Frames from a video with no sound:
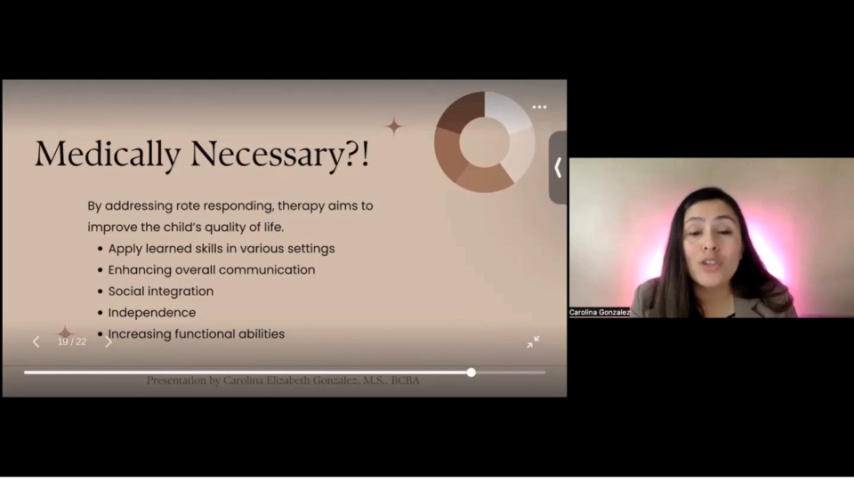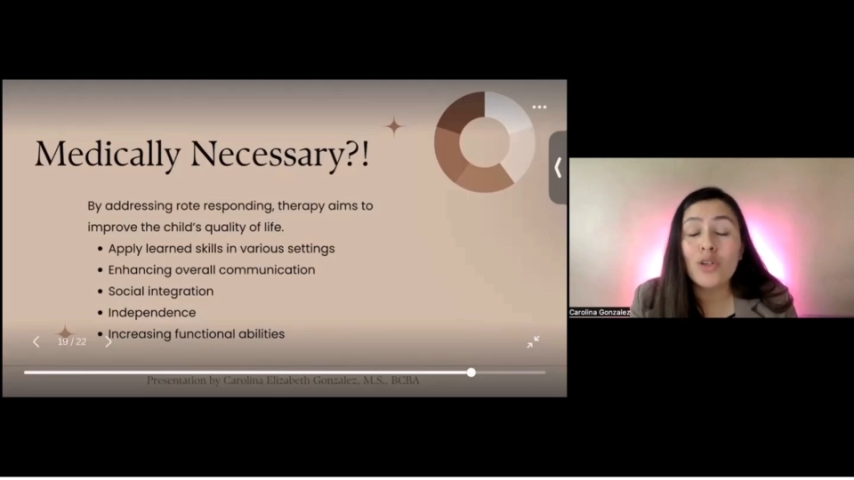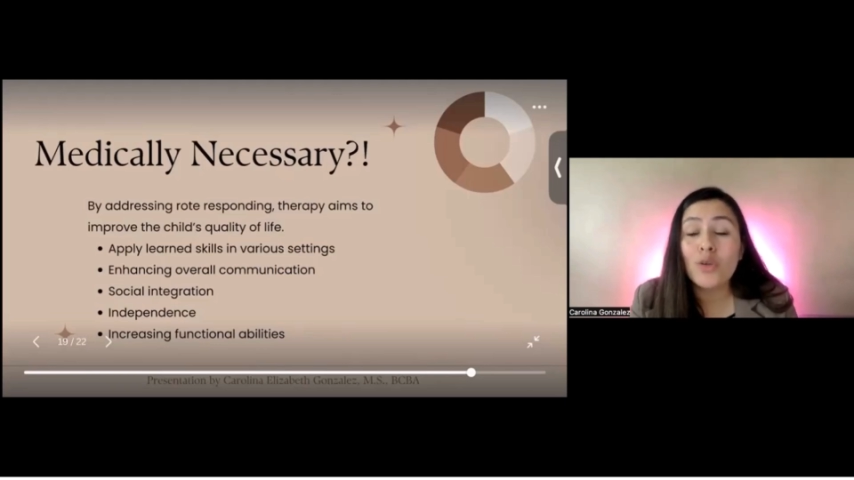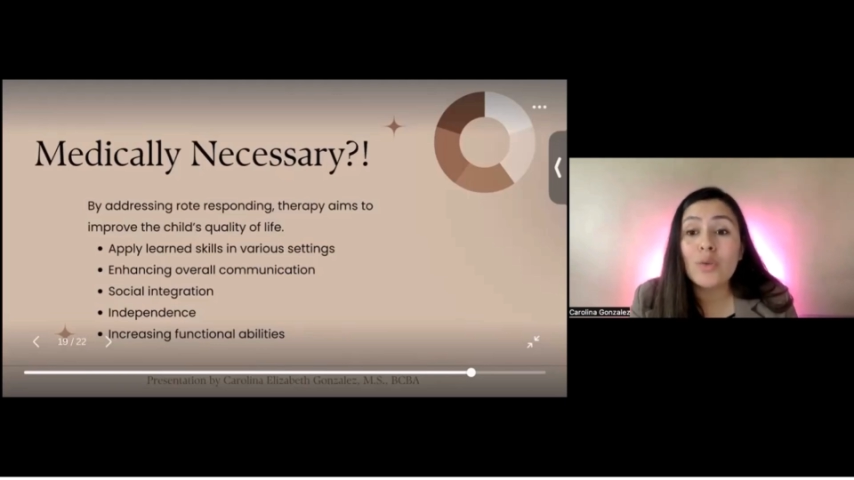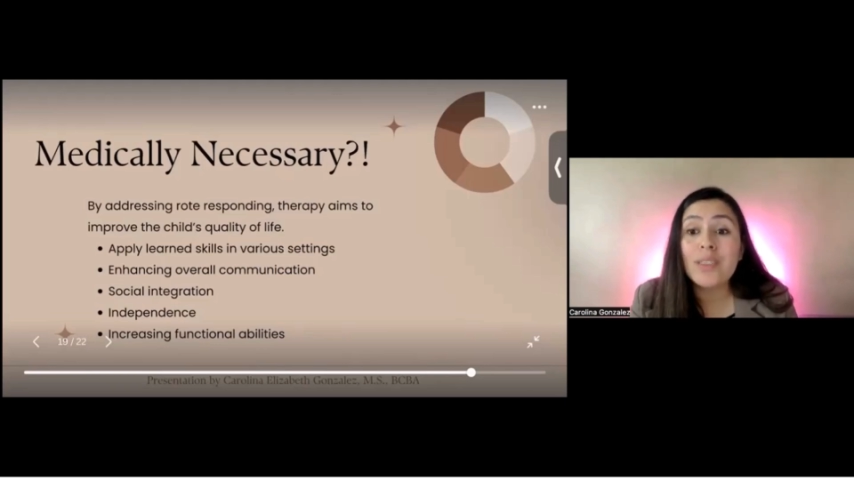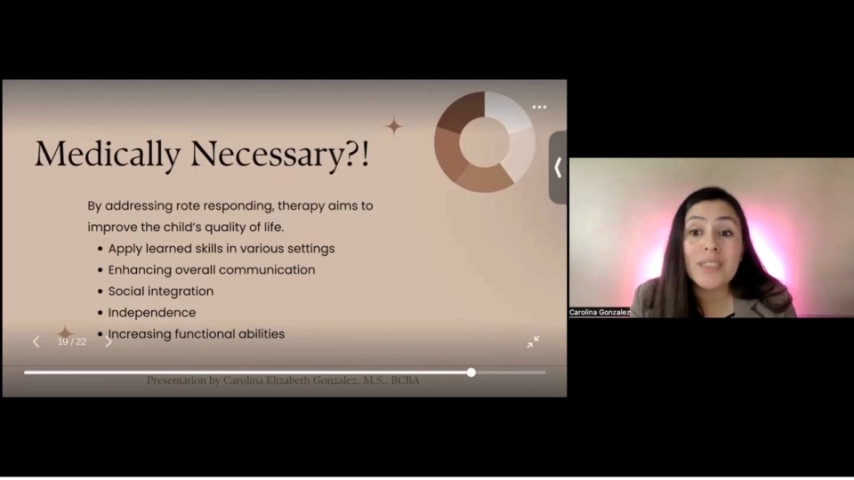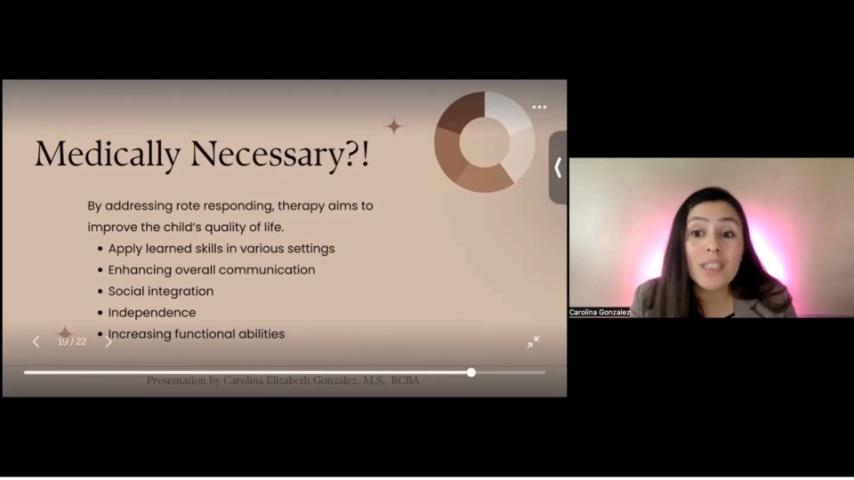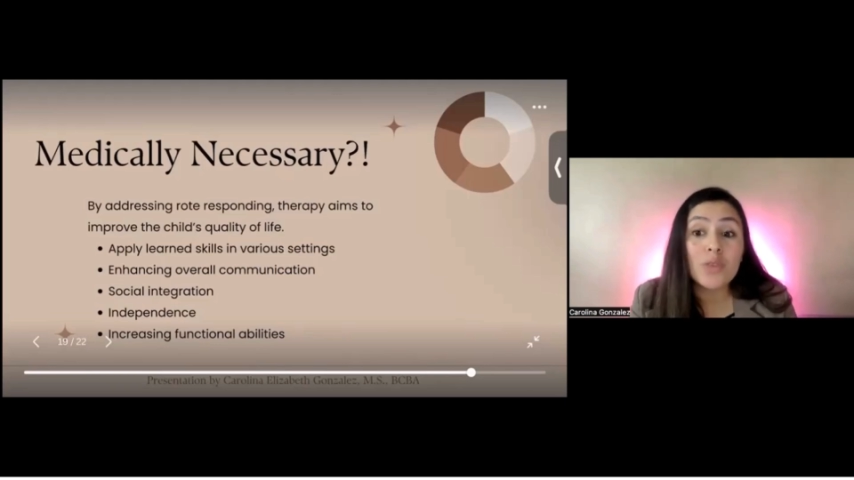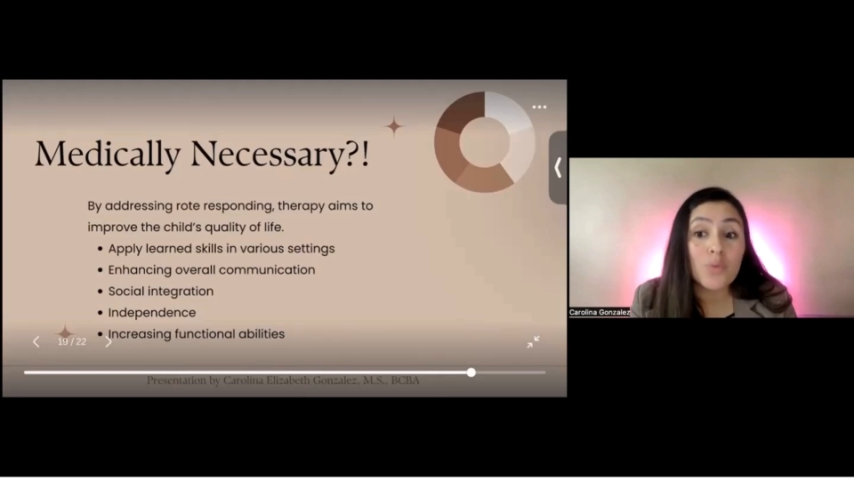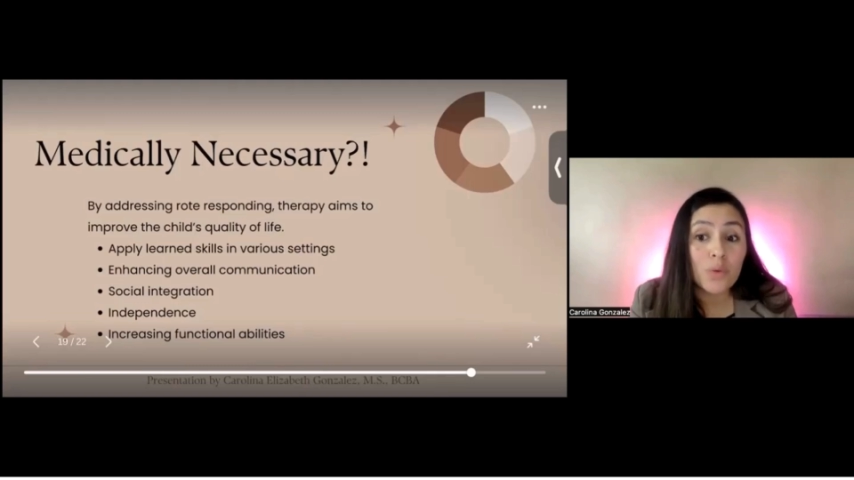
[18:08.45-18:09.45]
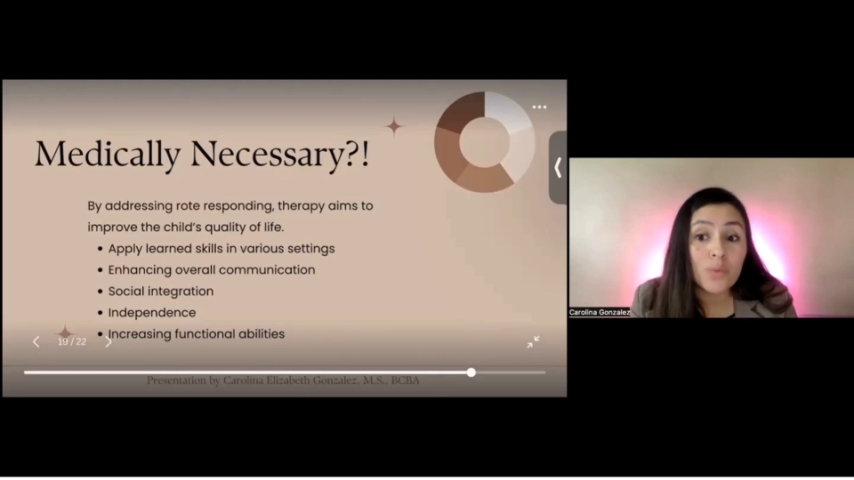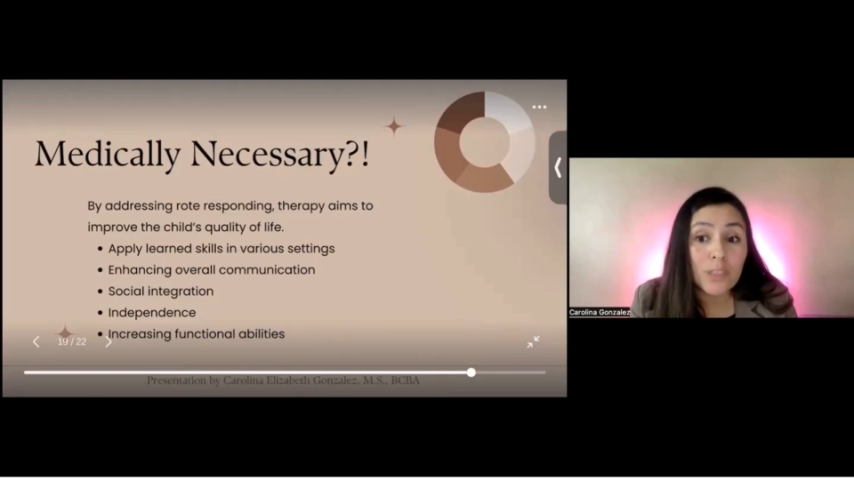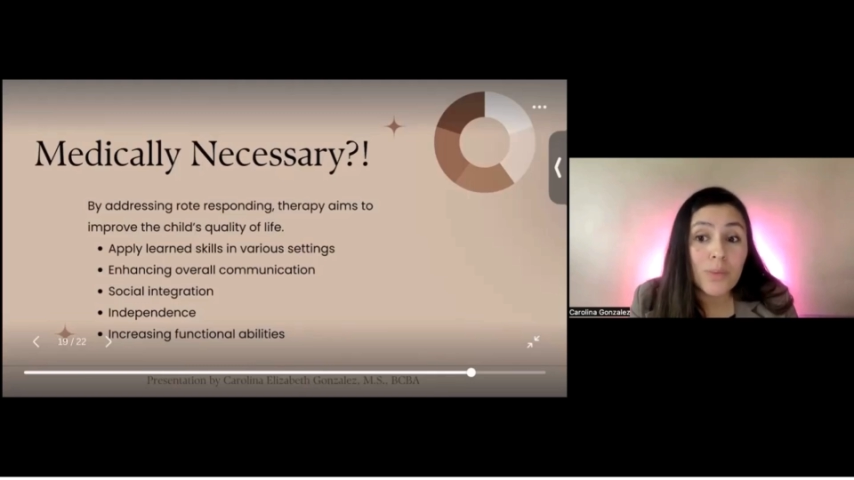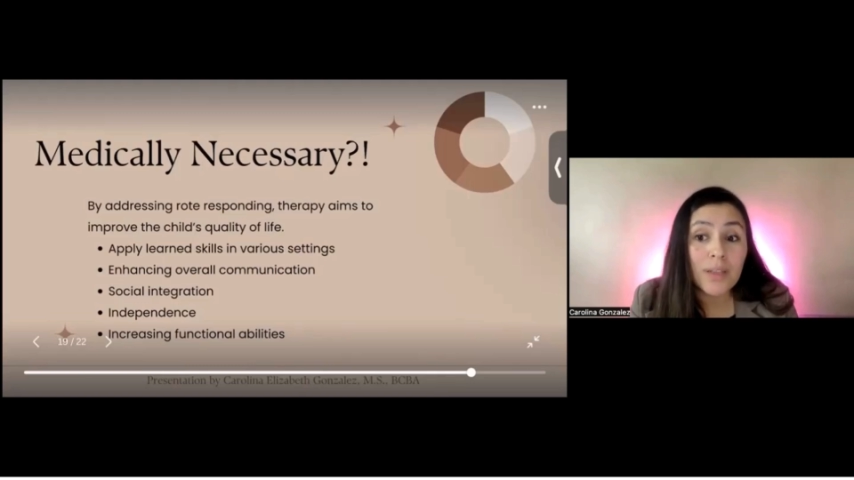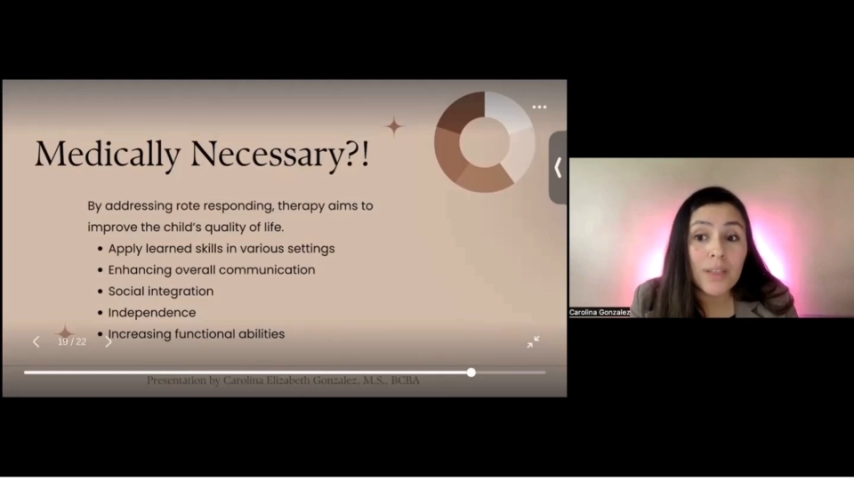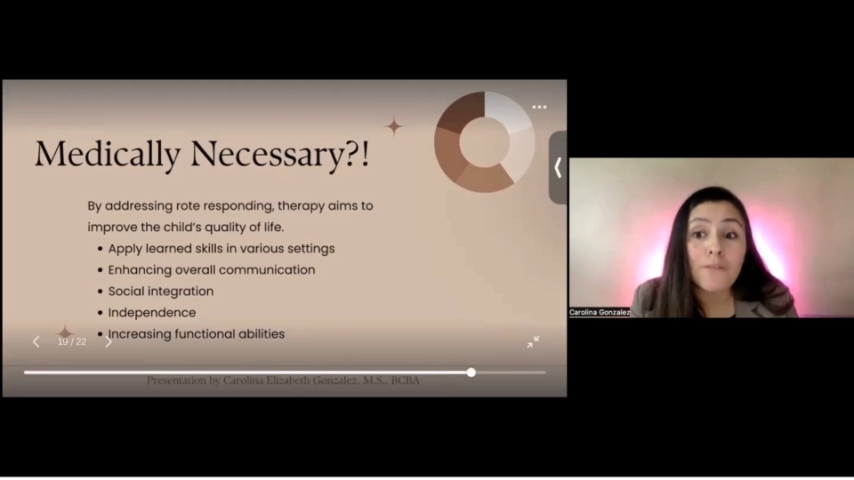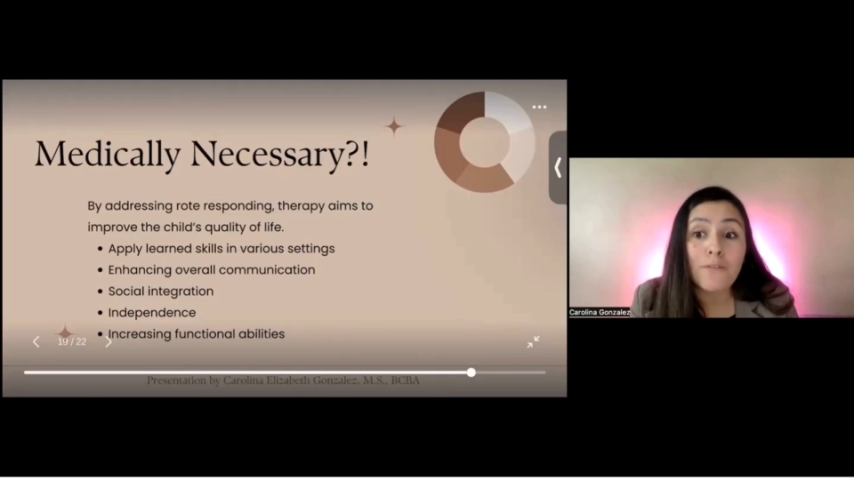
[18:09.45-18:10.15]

So does rote responding